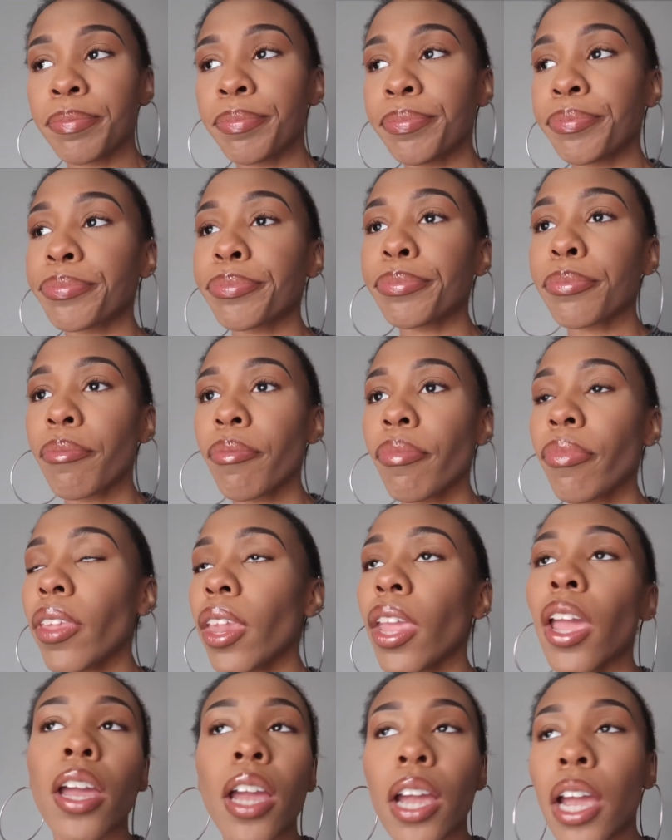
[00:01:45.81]

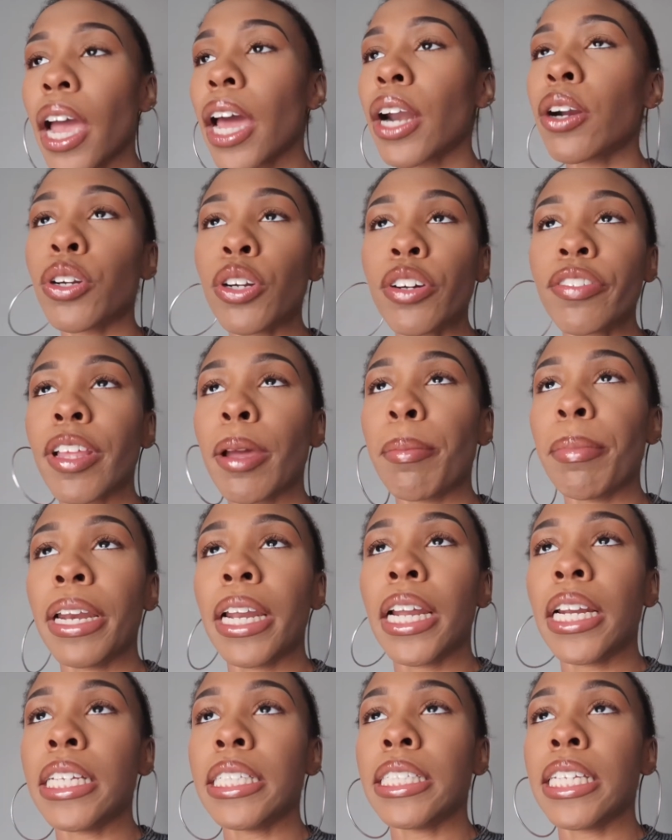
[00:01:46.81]
I don't know if that made
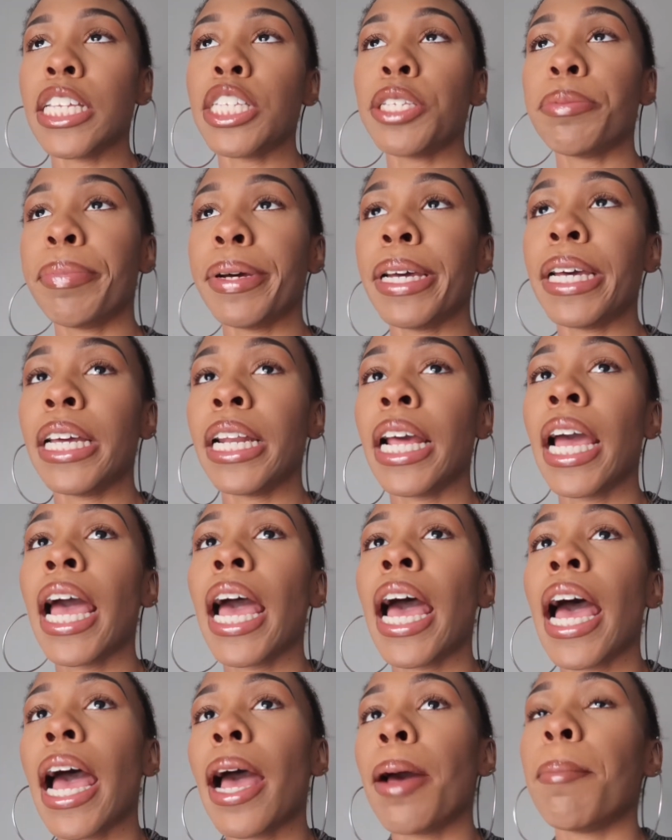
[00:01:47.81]
any sense, but
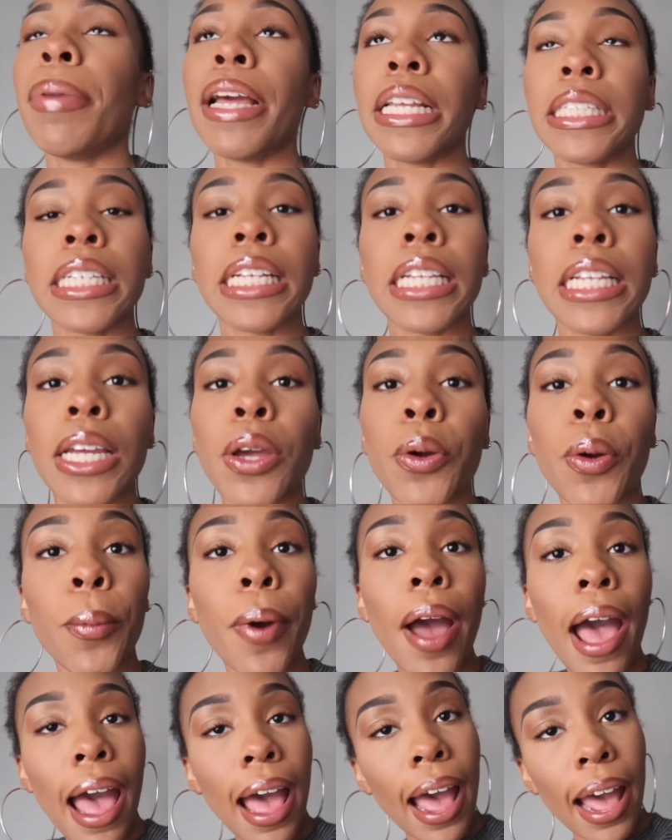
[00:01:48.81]
basically
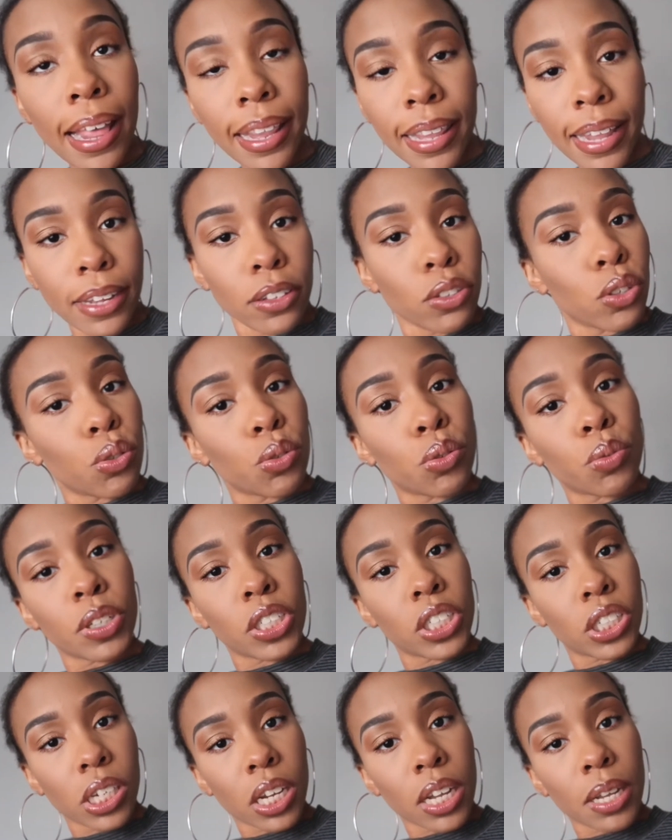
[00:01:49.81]
I like to
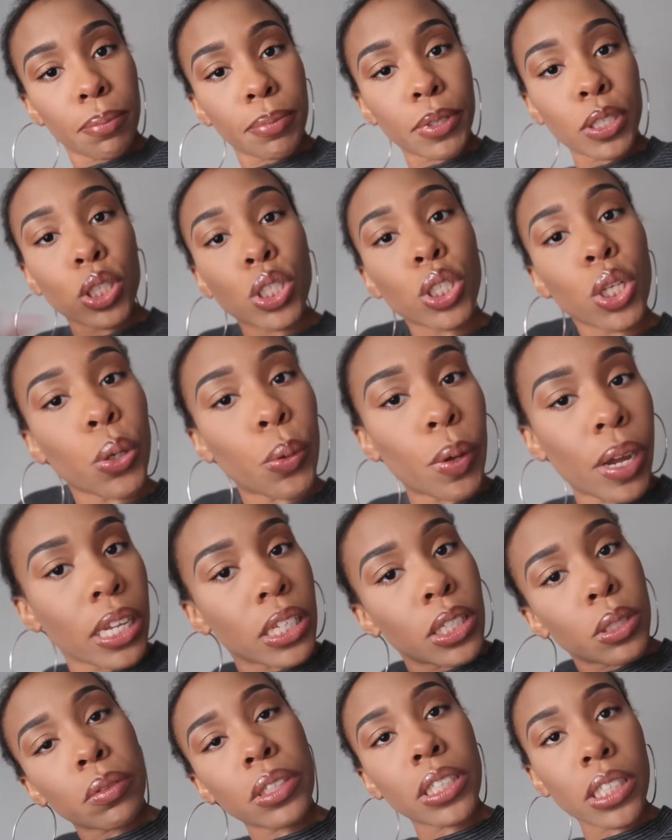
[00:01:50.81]
switch it up, so I
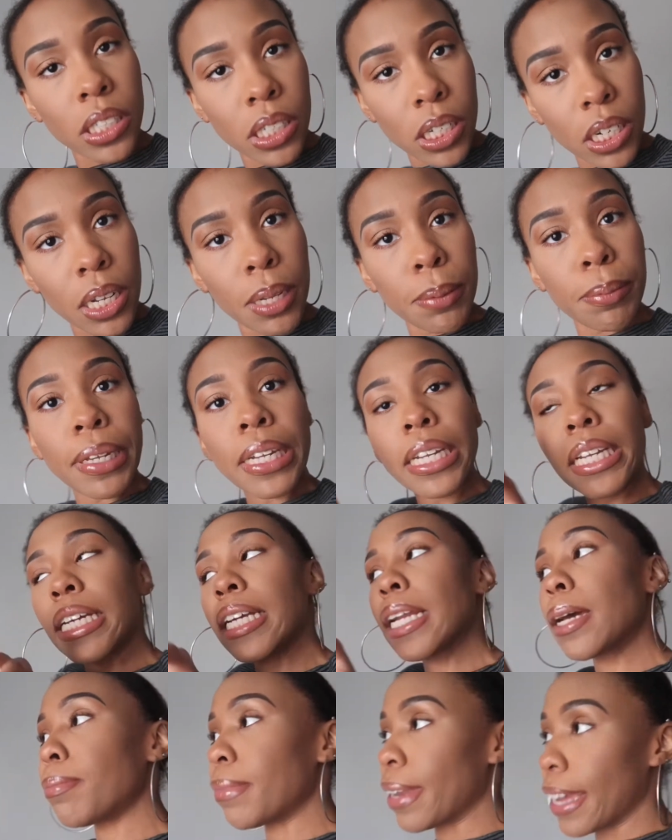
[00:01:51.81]
switched it up, and
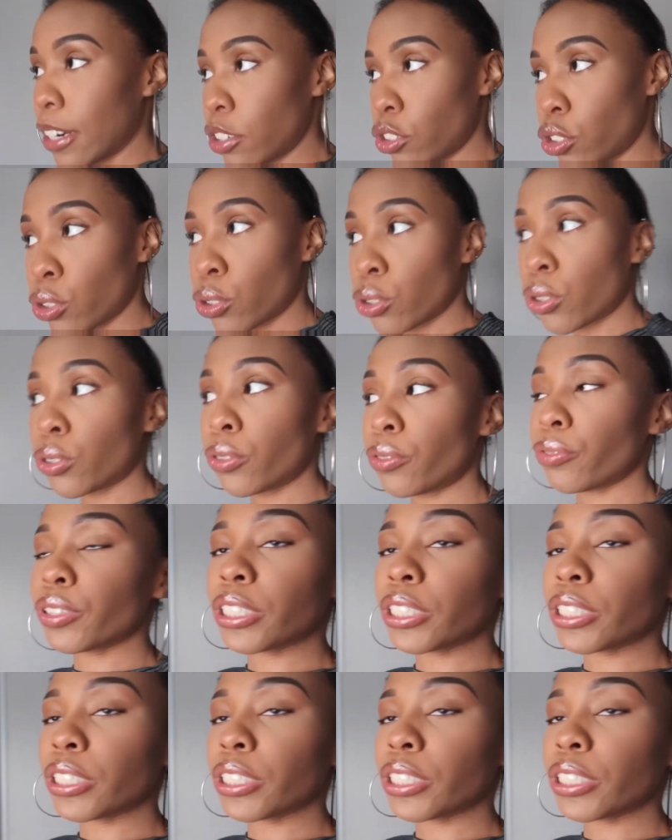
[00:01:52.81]
I'm natural for